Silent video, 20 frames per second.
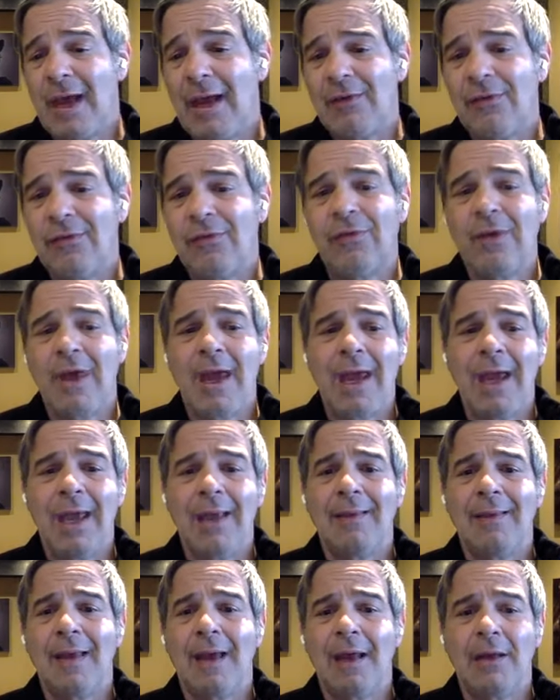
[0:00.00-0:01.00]
as
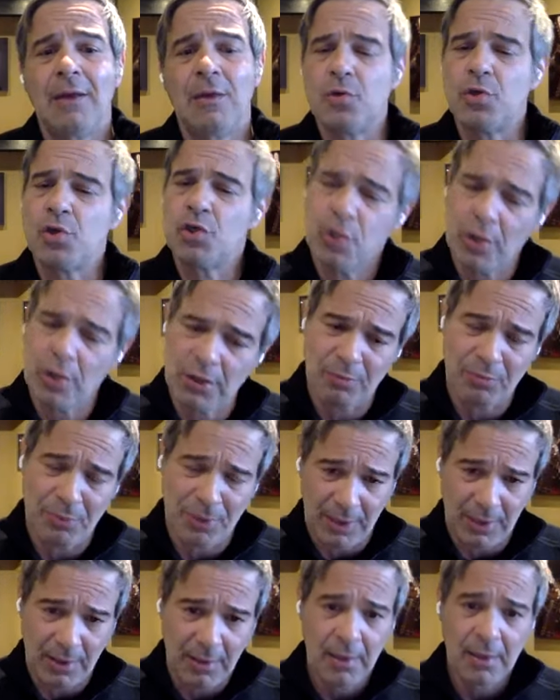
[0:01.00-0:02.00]
saying that you shouldn't
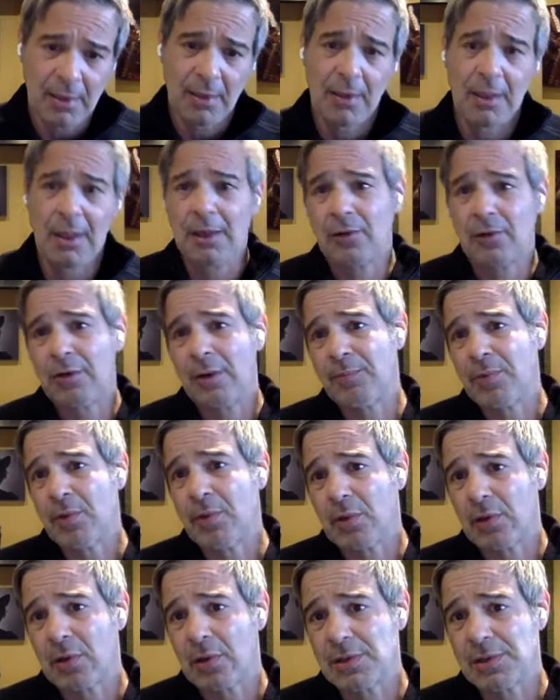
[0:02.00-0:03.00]
be in
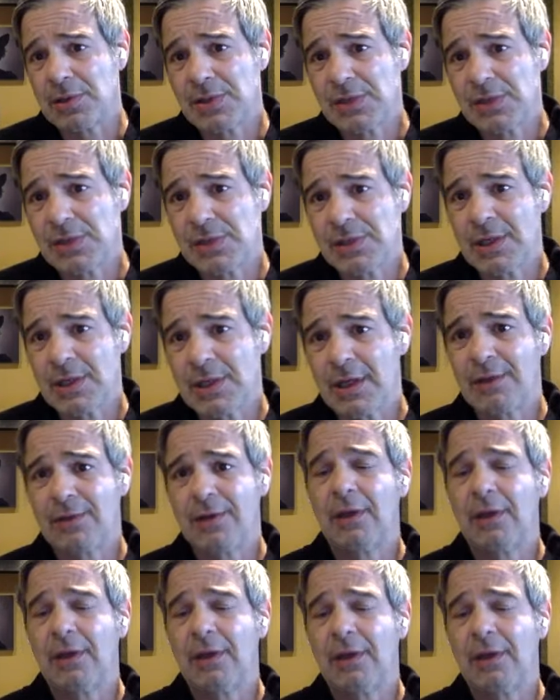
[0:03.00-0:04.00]
cryptocurrencies. I